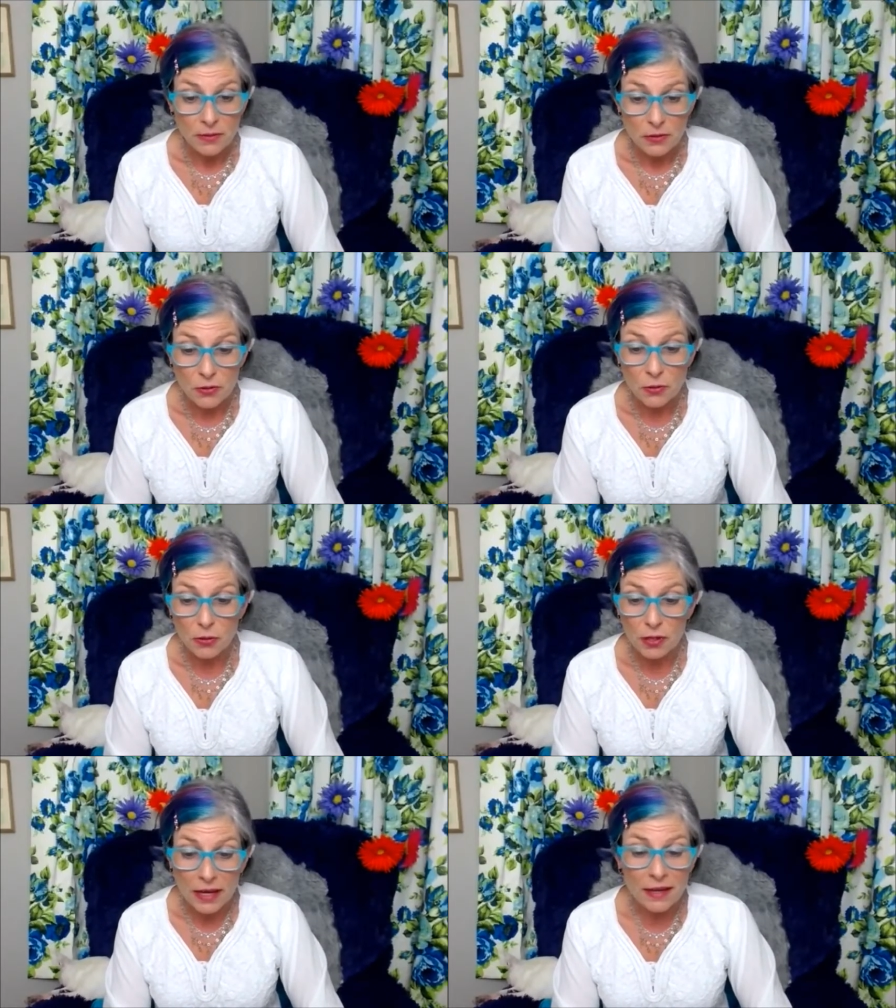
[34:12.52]

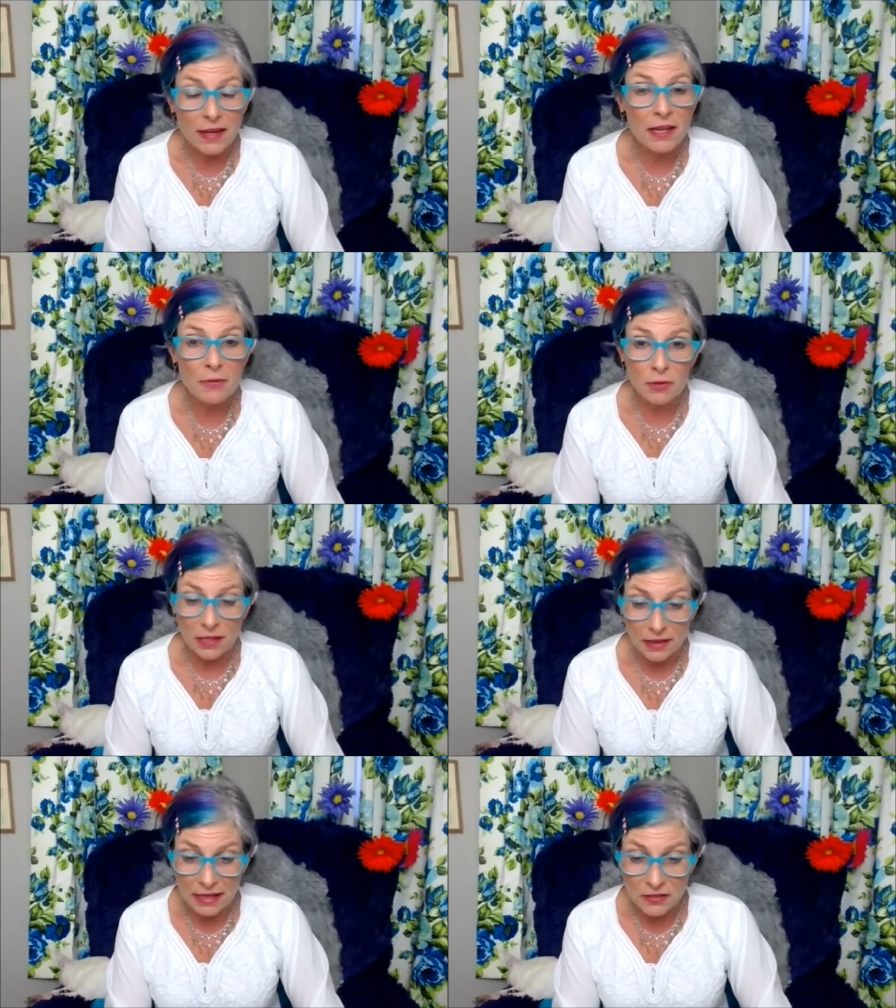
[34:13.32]
creating
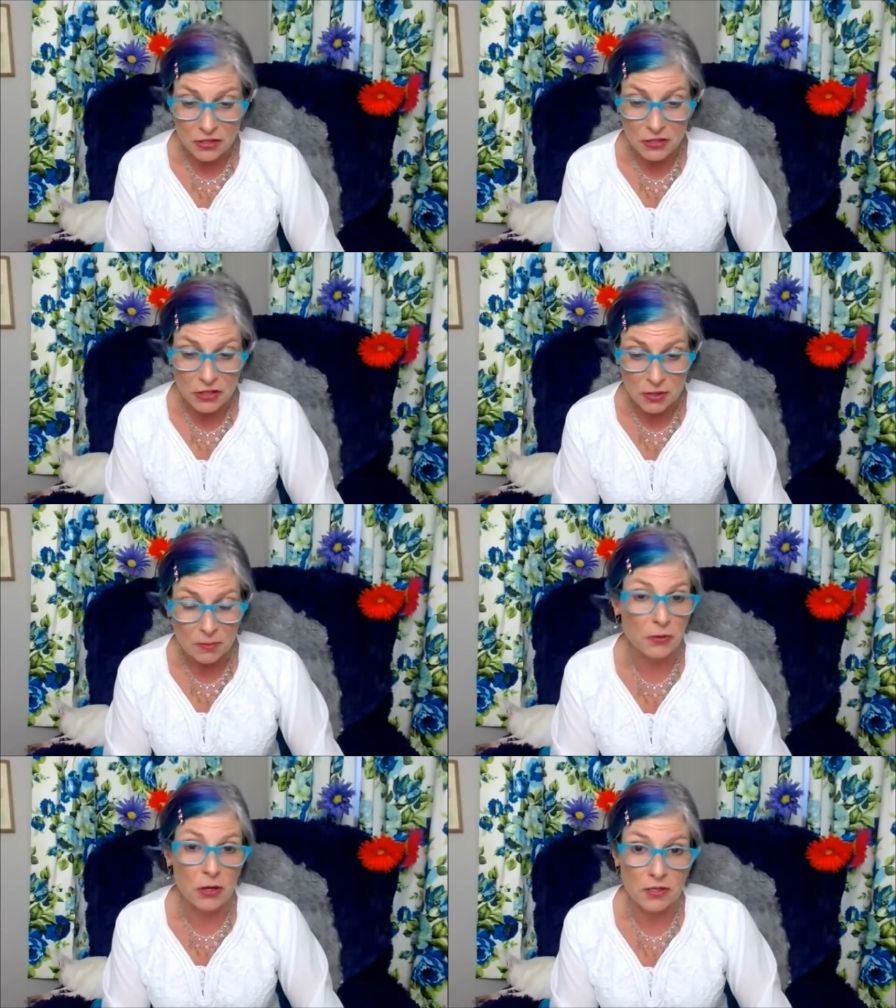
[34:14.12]

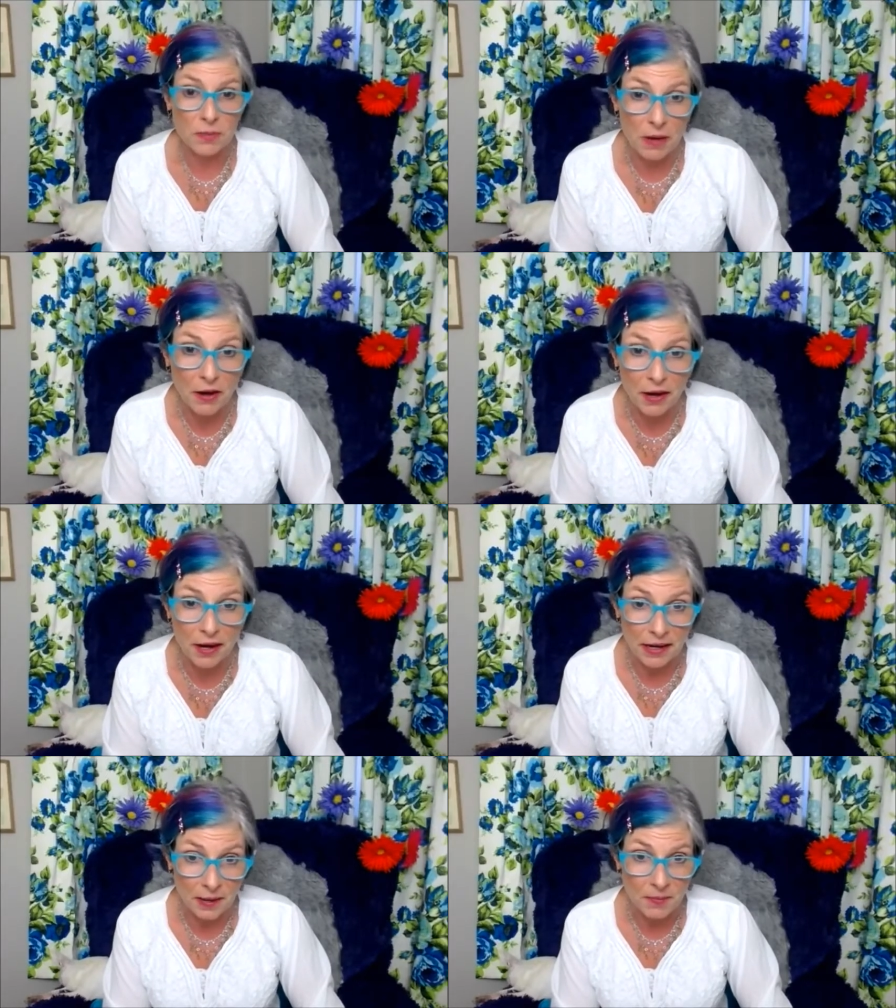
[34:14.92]
relationship
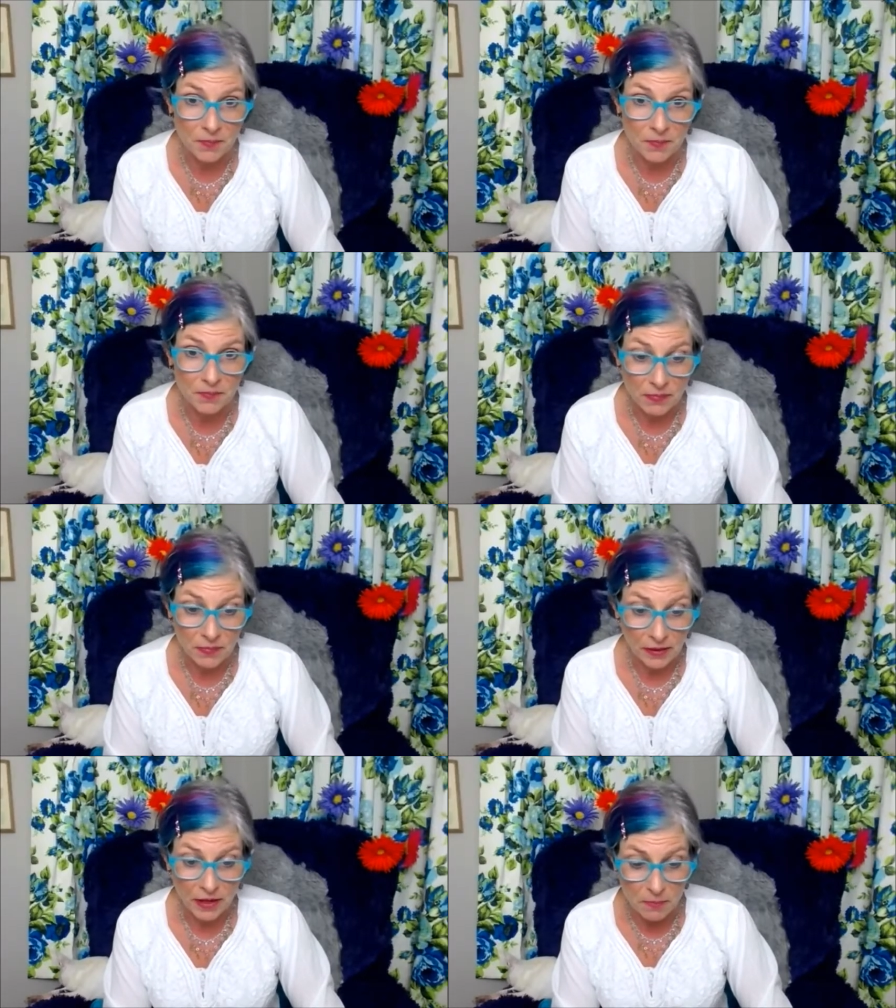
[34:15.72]
prosperity,
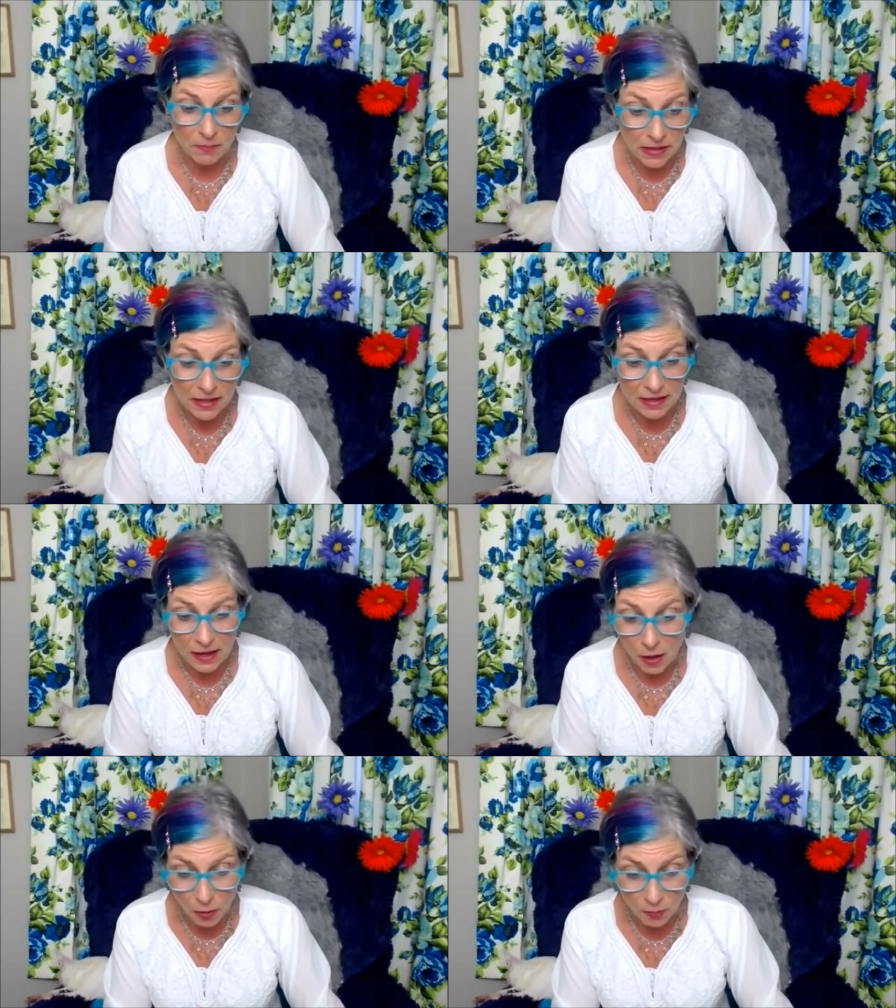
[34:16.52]
like being
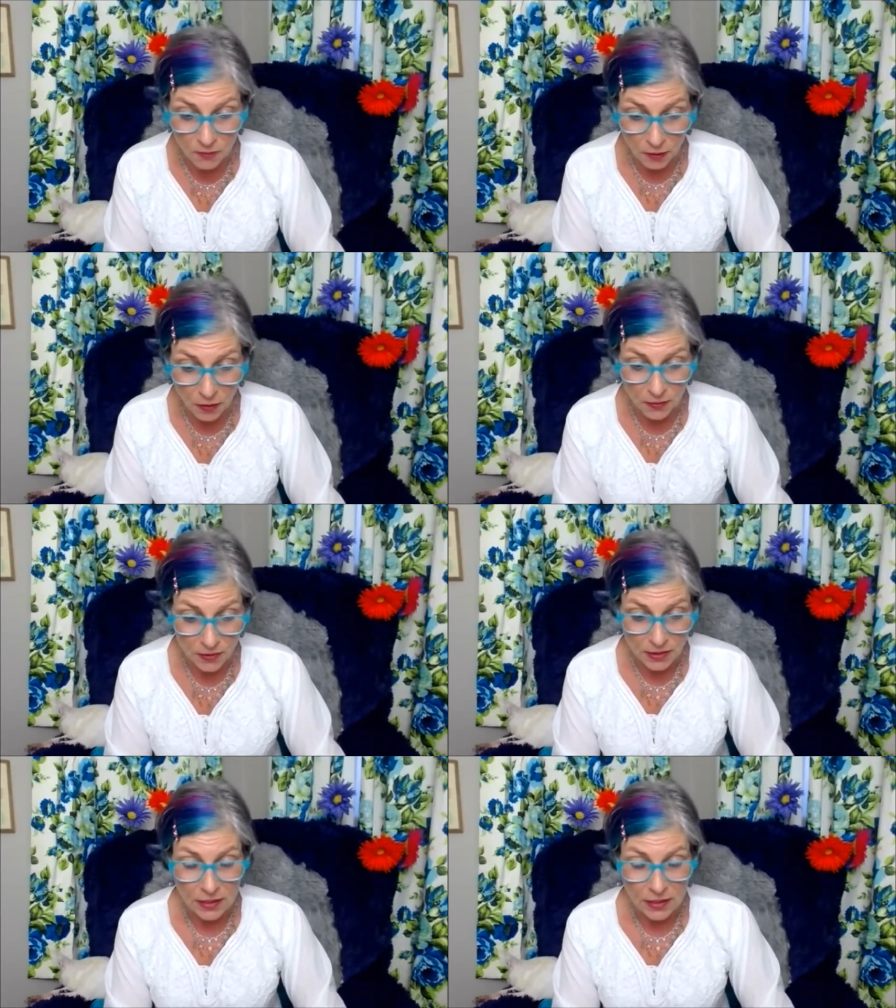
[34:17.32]
helpful.